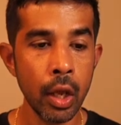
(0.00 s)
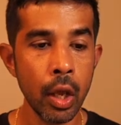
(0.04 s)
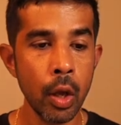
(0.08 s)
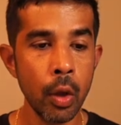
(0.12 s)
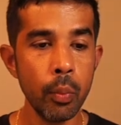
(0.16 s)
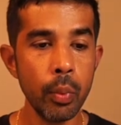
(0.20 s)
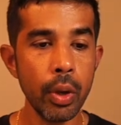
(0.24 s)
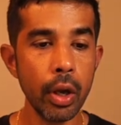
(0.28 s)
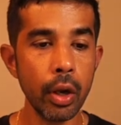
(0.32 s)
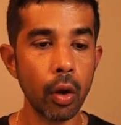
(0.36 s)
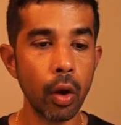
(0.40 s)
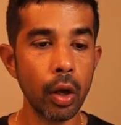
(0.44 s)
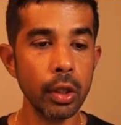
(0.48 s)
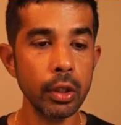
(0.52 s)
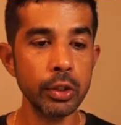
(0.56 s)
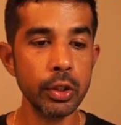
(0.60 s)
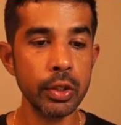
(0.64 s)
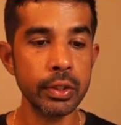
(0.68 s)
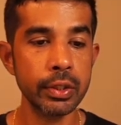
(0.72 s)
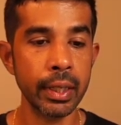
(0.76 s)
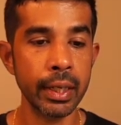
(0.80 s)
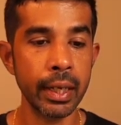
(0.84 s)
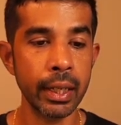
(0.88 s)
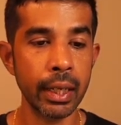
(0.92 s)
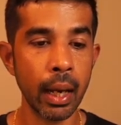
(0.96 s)
we are also
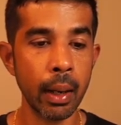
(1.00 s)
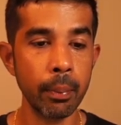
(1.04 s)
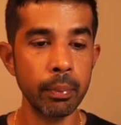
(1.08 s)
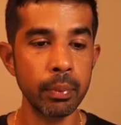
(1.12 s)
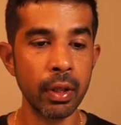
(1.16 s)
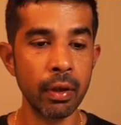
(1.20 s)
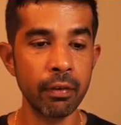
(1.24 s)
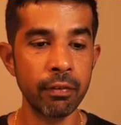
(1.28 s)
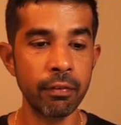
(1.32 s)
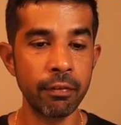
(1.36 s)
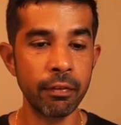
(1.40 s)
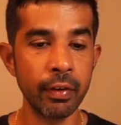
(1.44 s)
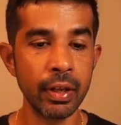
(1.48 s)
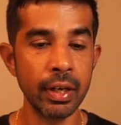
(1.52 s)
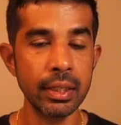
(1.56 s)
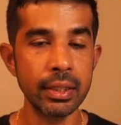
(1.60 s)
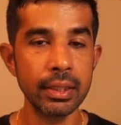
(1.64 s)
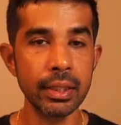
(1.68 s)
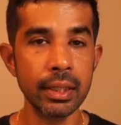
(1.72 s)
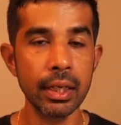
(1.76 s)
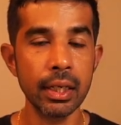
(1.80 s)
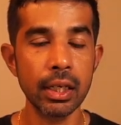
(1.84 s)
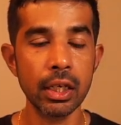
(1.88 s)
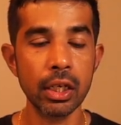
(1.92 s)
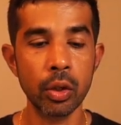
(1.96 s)
setting up the
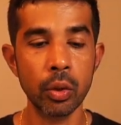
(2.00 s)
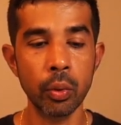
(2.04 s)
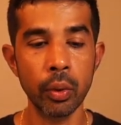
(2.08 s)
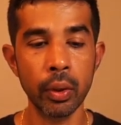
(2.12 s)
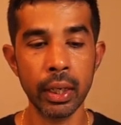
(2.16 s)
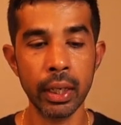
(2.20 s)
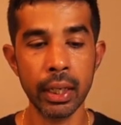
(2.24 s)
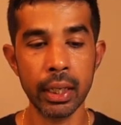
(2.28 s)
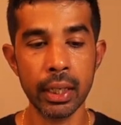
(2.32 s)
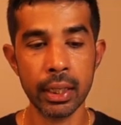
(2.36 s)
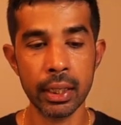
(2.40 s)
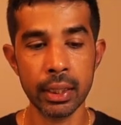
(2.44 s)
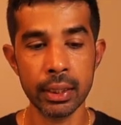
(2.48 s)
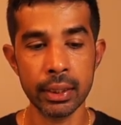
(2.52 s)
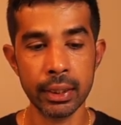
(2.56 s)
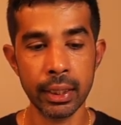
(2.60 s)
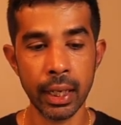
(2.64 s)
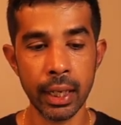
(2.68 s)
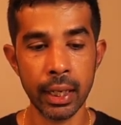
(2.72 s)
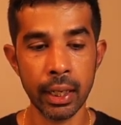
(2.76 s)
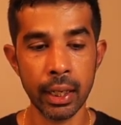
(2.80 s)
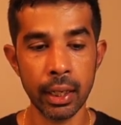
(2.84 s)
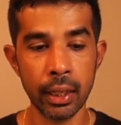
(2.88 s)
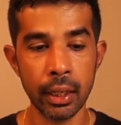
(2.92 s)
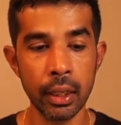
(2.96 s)
filter query
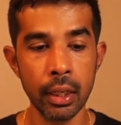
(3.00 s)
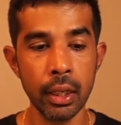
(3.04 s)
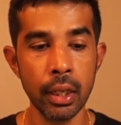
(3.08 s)
container.